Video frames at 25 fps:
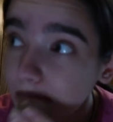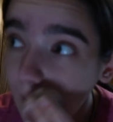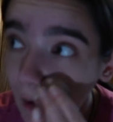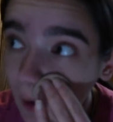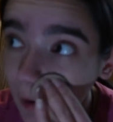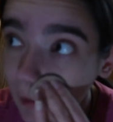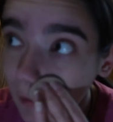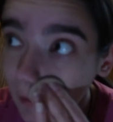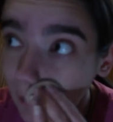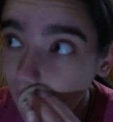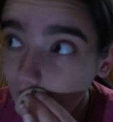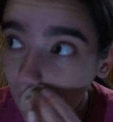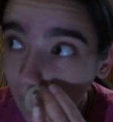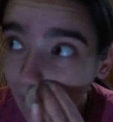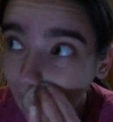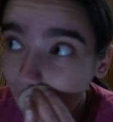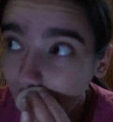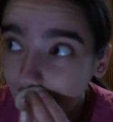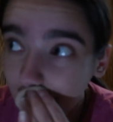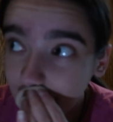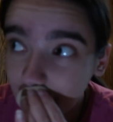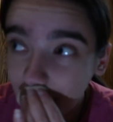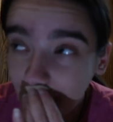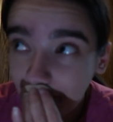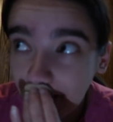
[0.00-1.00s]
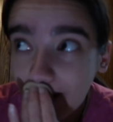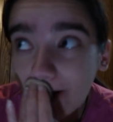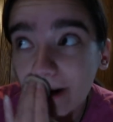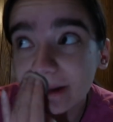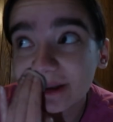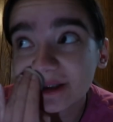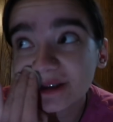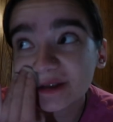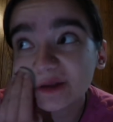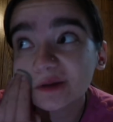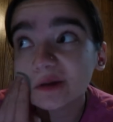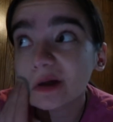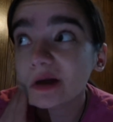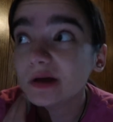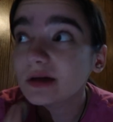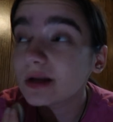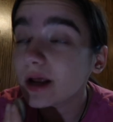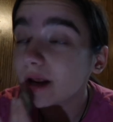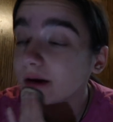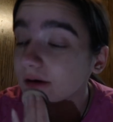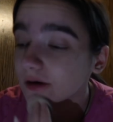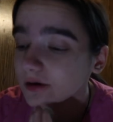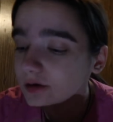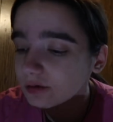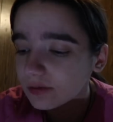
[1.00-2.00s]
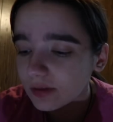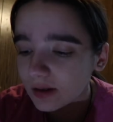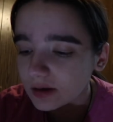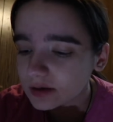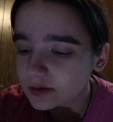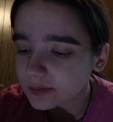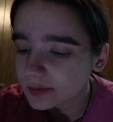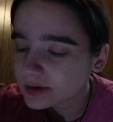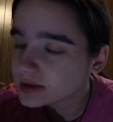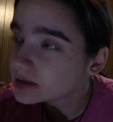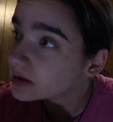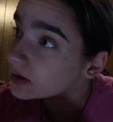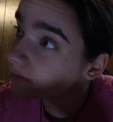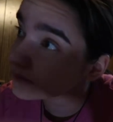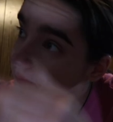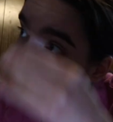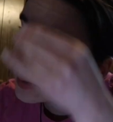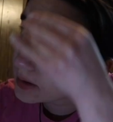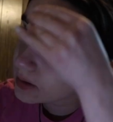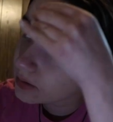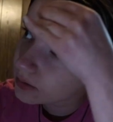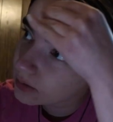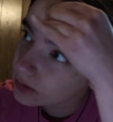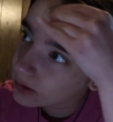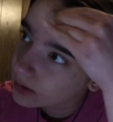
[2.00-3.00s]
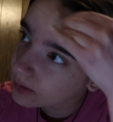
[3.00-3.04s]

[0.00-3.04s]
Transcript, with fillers: I don't know why, but I just tend to do that to myself. I couldn't